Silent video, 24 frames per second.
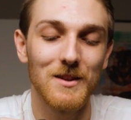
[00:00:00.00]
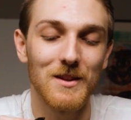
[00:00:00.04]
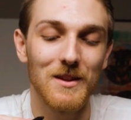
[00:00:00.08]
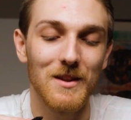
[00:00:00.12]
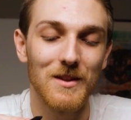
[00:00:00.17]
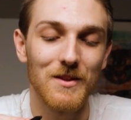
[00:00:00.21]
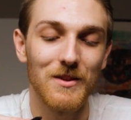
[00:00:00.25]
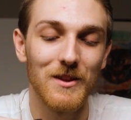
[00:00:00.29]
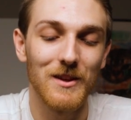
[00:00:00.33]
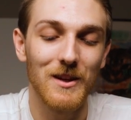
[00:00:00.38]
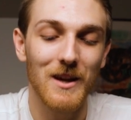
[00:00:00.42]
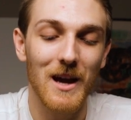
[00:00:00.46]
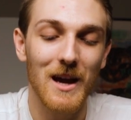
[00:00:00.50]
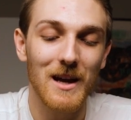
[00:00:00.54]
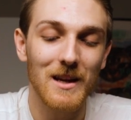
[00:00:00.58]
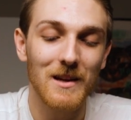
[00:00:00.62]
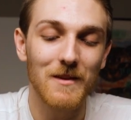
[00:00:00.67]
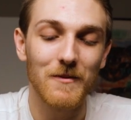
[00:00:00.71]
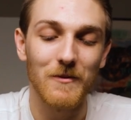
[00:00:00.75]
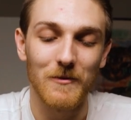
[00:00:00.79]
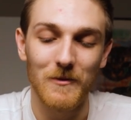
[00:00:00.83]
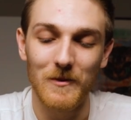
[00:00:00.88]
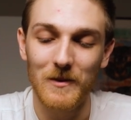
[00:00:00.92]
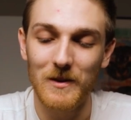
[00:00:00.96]
the kind
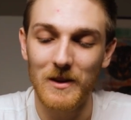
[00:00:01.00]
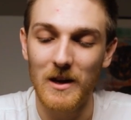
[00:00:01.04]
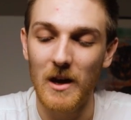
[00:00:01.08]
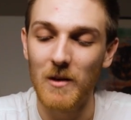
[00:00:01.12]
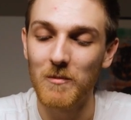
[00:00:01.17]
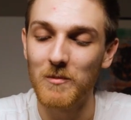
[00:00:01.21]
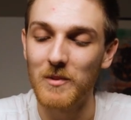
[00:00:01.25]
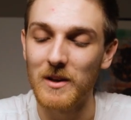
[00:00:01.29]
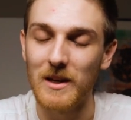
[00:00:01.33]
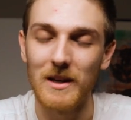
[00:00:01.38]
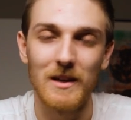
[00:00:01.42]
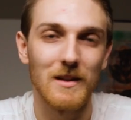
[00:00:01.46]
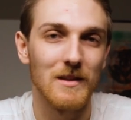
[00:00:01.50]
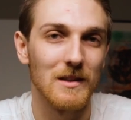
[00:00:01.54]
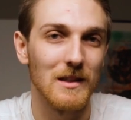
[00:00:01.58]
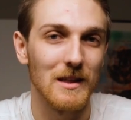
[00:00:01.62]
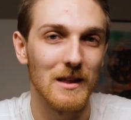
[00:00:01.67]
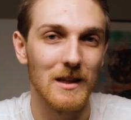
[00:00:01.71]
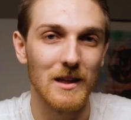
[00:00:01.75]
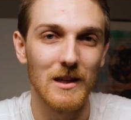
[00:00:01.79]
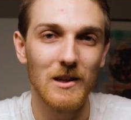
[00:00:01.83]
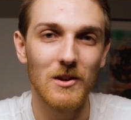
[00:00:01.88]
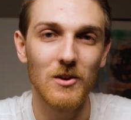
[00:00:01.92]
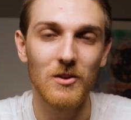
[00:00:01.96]
of companies and
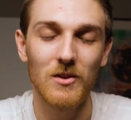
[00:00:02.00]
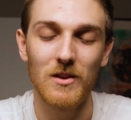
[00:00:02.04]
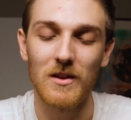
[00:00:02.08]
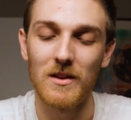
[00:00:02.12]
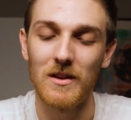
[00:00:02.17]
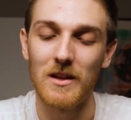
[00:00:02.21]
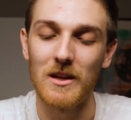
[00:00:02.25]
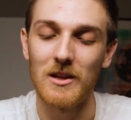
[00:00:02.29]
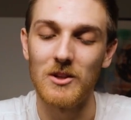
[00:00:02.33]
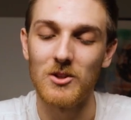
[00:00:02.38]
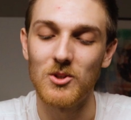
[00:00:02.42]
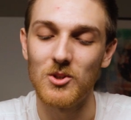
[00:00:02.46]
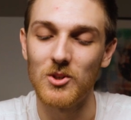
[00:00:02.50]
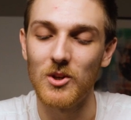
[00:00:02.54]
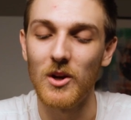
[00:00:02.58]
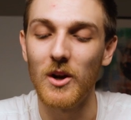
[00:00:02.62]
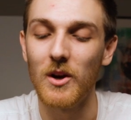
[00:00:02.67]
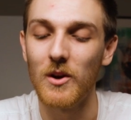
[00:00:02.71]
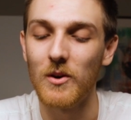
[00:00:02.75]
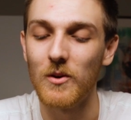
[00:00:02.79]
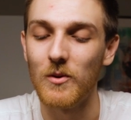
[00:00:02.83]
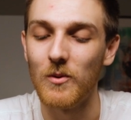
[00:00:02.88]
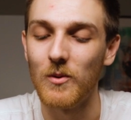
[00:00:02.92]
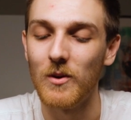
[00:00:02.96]
gear that they
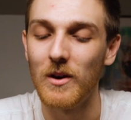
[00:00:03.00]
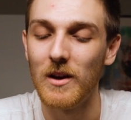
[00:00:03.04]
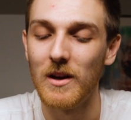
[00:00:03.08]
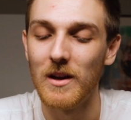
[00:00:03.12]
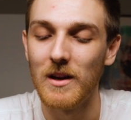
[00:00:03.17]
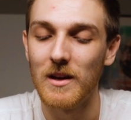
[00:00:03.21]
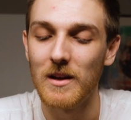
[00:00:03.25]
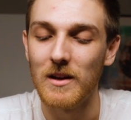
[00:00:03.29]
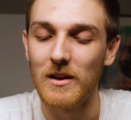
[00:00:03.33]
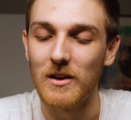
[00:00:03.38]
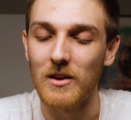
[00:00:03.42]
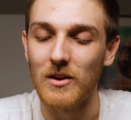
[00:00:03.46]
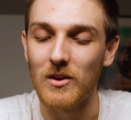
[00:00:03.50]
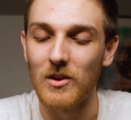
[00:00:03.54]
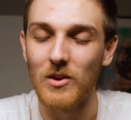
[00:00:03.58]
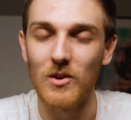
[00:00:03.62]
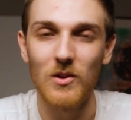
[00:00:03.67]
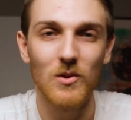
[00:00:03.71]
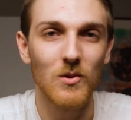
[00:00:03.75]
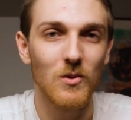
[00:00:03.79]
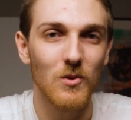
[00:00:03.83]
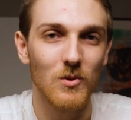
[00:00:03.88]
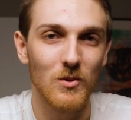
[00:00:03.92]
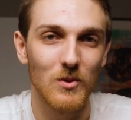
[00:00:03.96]
show
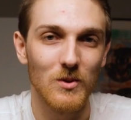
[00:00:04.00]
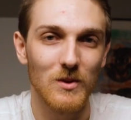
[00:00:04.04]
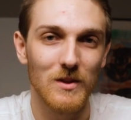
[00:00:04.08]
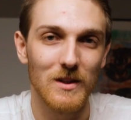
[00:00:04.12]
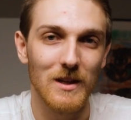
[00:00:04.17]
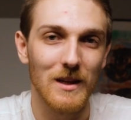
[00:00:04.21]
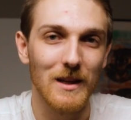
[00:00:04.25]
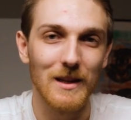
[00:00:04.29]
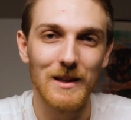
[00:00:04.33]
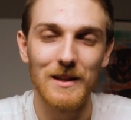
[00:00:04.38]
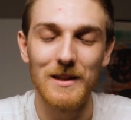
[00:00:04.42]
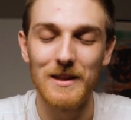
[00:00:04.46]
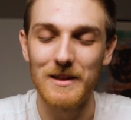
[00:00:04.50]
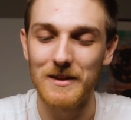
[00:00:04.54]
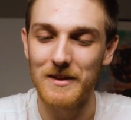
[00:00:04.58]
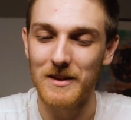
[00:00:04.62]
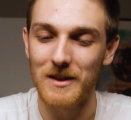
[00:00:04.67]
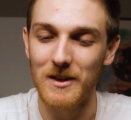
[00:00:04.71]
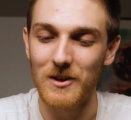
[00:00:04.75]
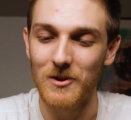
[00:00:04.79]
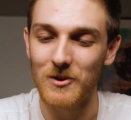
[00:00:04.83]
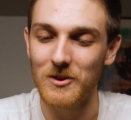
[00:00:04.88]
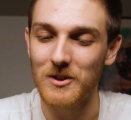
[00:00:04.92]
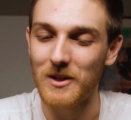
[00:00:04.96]
used in this
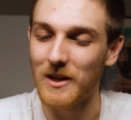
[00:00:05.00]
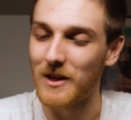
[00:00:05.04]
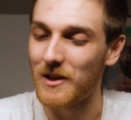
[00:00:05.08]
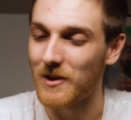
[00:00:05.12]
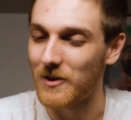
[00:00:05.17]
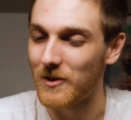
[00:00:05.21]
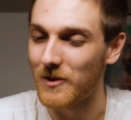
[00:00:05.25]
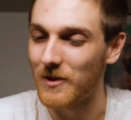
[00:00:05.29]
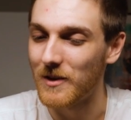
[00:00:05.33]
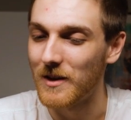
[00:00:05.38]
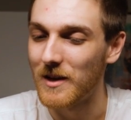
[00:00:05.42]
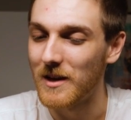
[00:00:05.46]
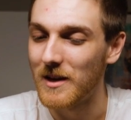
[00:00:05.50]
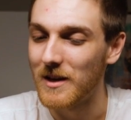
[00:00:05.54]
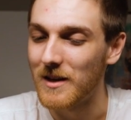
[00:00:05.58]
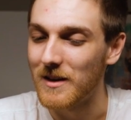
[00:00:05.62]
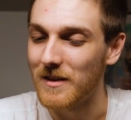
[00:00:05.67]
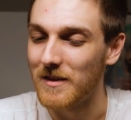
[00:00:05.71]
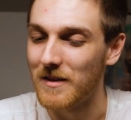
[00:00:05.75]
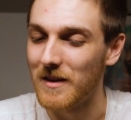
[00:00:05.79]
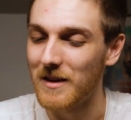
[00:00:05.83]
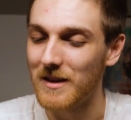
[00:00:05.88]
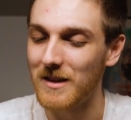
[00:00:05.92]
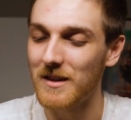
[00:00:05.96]
gear tunnel,
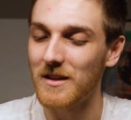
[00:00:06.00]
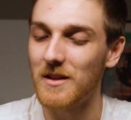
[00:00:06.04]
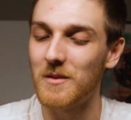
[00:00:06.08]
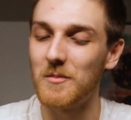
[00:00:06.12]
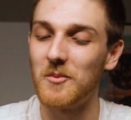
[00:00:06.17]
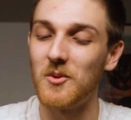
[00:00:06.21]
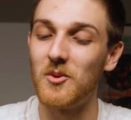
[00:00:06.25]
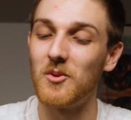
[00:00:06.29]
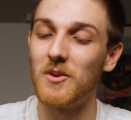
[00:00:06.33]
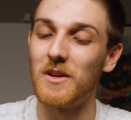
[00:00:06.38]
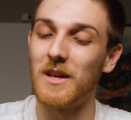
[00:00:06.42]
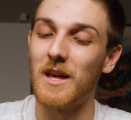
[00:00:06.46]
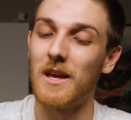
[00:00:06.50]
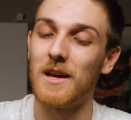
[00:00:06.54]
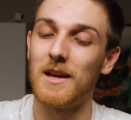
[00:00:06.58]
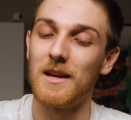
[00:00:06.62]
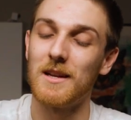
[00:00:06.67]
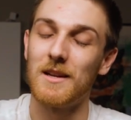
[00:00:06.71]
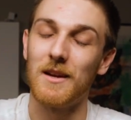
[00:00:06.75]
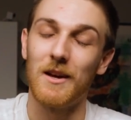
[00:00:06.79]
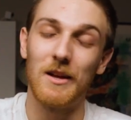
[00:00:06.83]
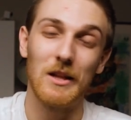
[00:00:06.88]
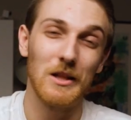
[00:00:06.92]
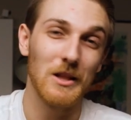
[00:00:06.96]
they can communicate
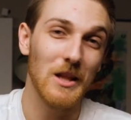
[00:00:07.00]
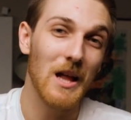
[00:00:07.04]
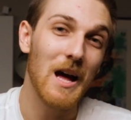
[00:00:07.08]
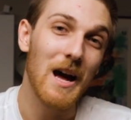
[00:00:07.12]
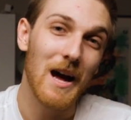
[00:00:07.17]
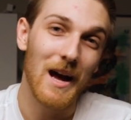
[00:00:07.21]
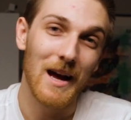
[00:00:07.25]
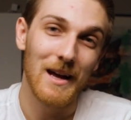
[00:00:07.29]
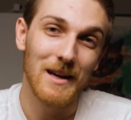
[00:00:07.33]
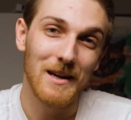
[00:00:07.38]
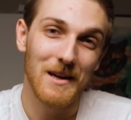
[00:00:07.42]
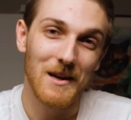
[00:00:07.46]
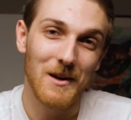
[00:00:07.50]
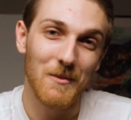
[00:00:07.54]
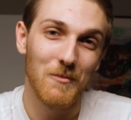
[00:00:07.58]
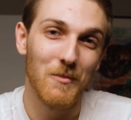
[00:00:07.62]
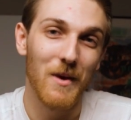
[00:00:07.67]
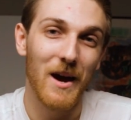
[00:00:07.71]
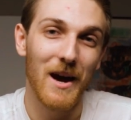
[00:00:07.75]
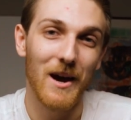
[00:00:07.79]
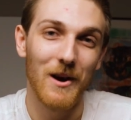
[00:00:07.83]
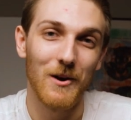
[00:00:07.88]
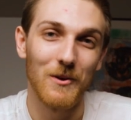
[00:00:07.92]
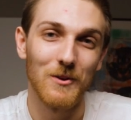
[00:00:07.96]
a lot
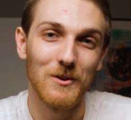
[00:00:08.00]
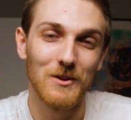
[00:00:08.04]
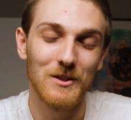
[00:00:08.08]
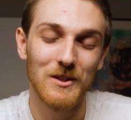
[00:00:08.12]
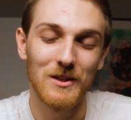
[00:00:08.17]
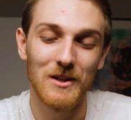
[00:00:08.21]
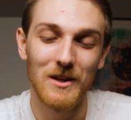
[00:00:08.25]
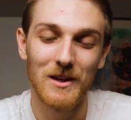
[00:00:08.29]
about